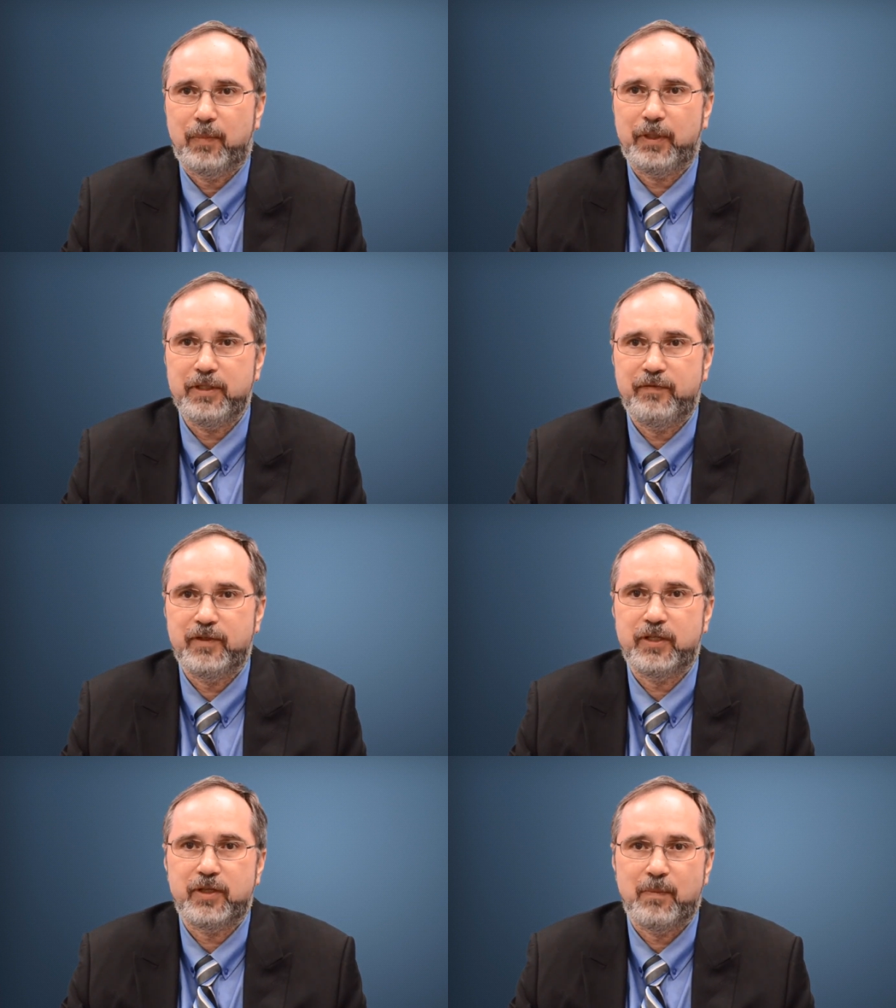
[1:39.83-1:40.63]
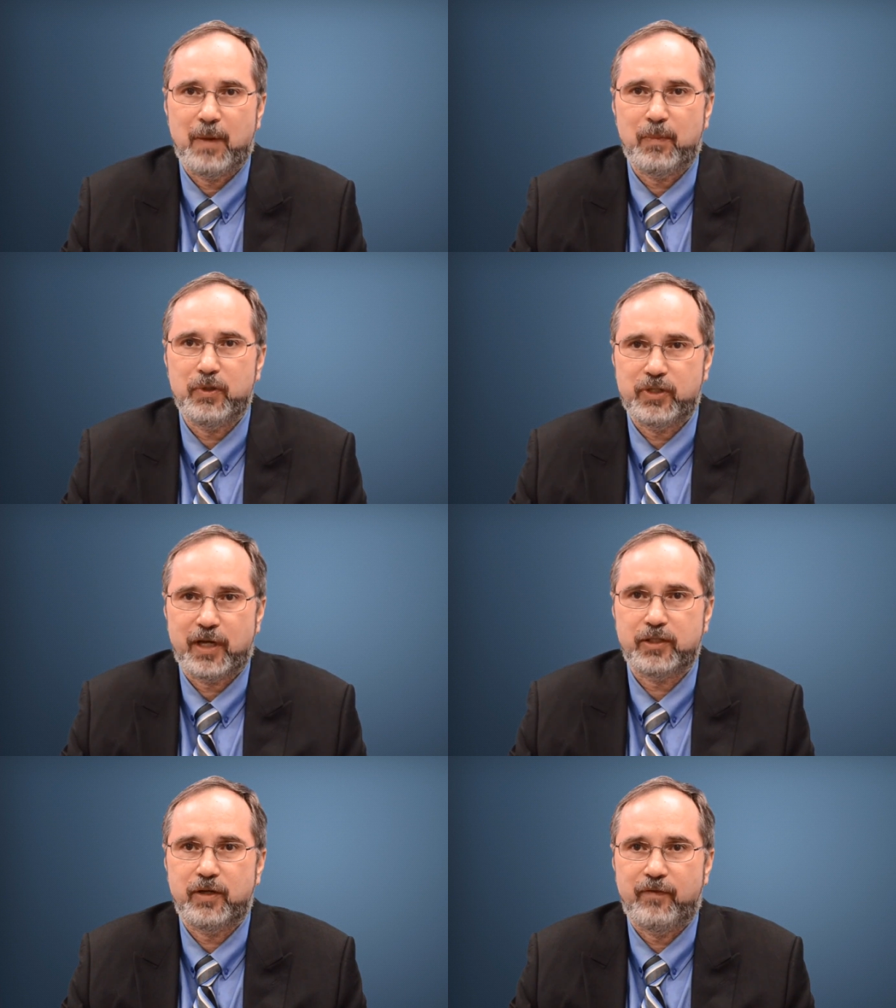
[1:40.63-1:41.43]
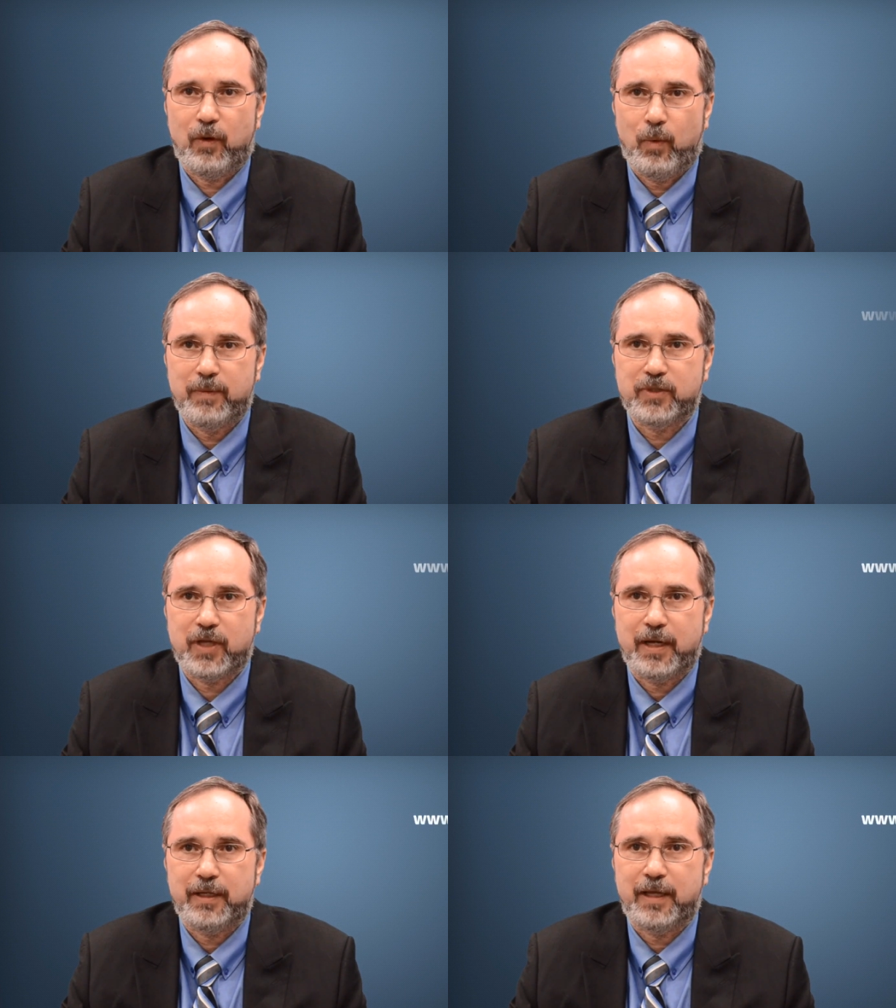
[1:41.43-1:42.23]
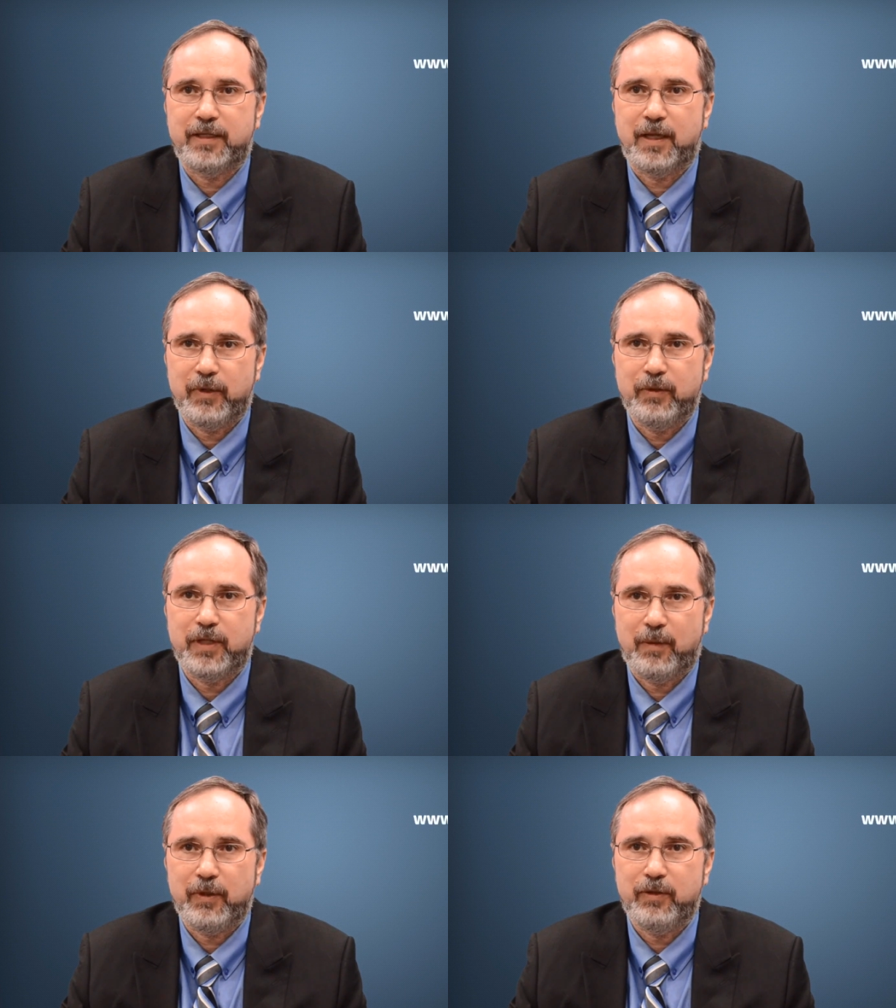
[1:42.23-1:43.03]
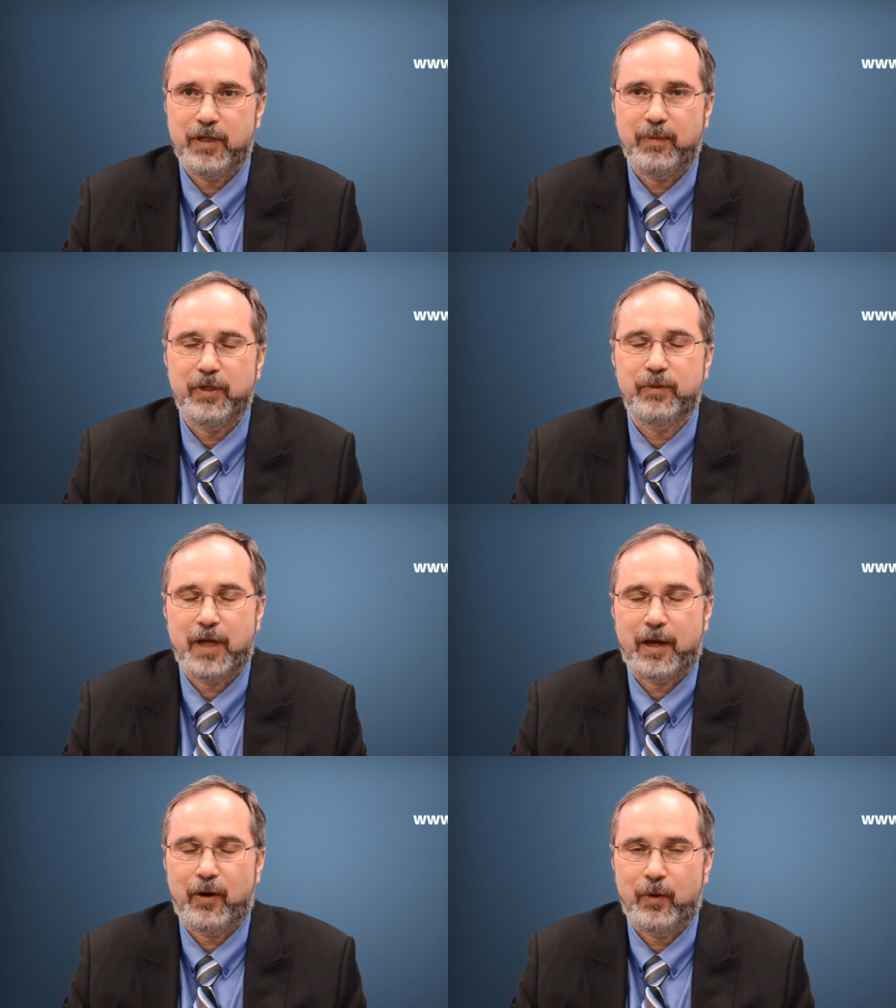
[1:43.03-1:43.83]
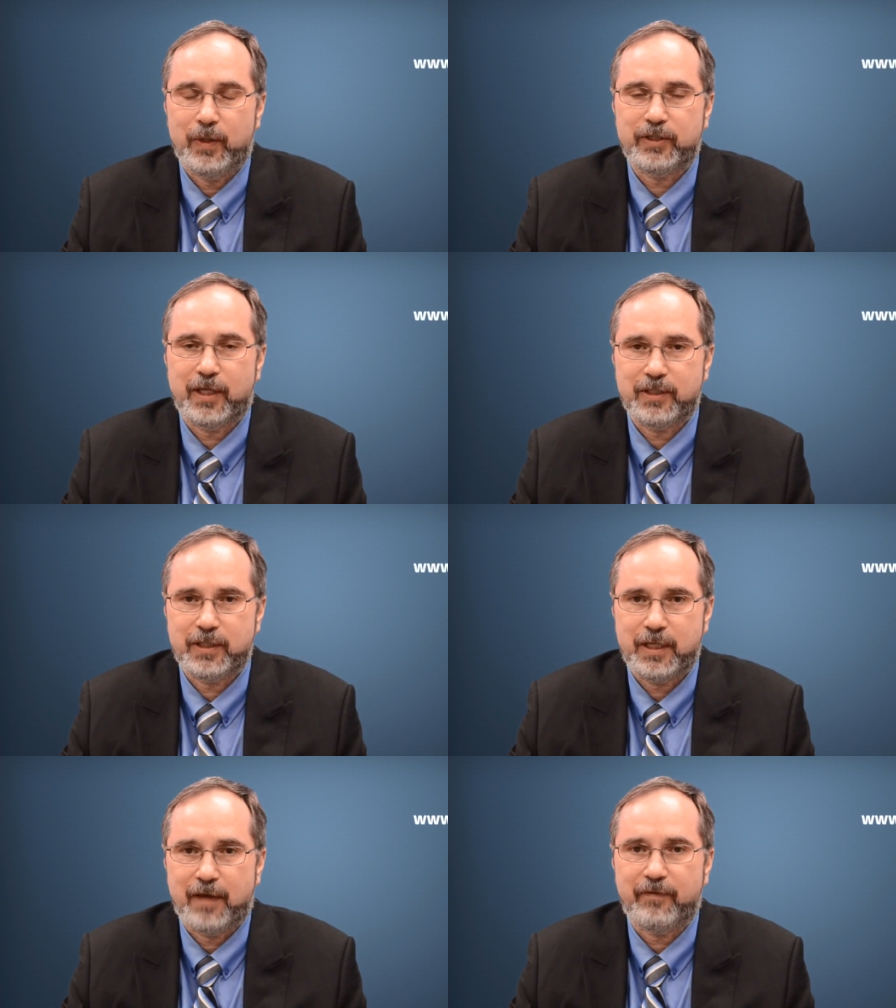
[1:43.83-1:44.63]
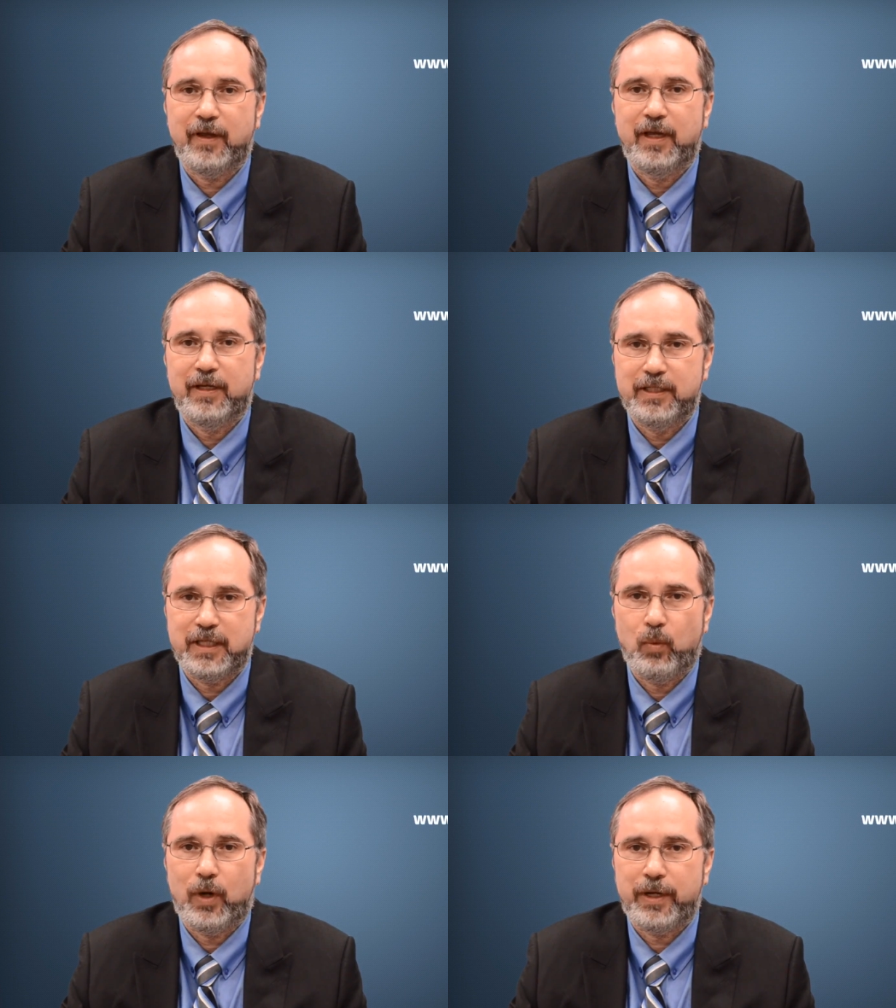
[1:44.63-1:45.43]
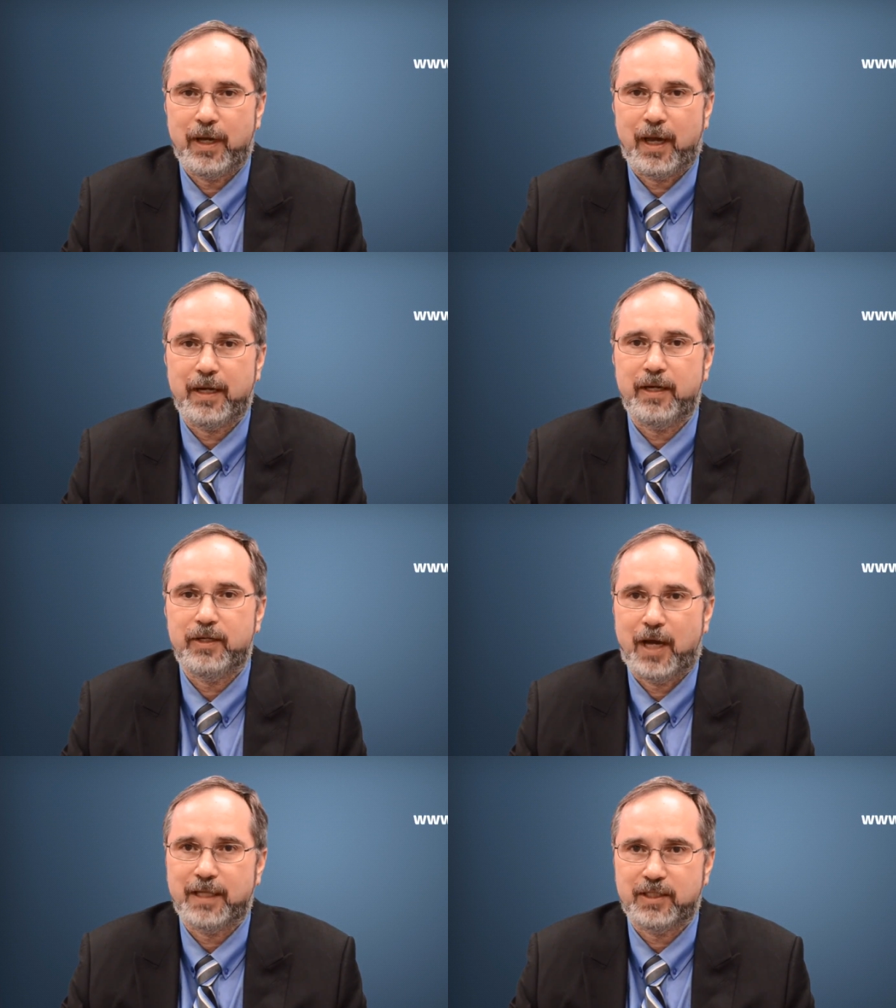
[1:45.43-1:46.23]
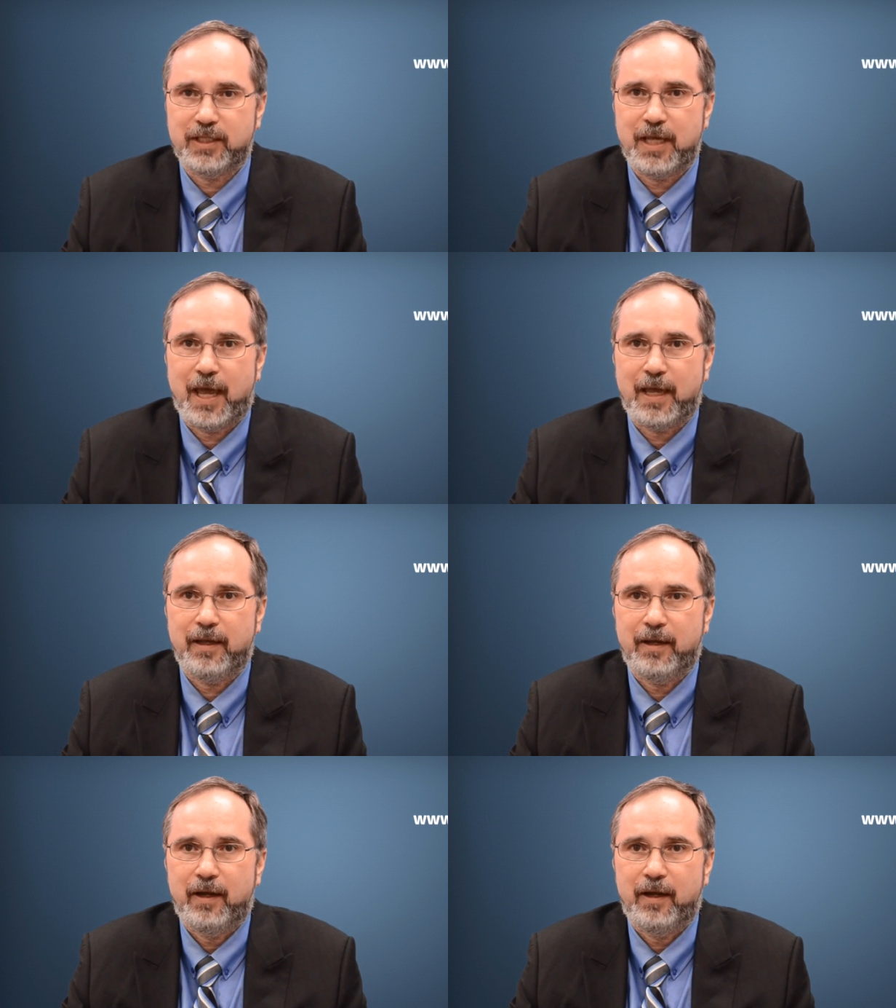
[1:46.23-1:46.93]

please visit the members section of our website at www.osstfd19.ca,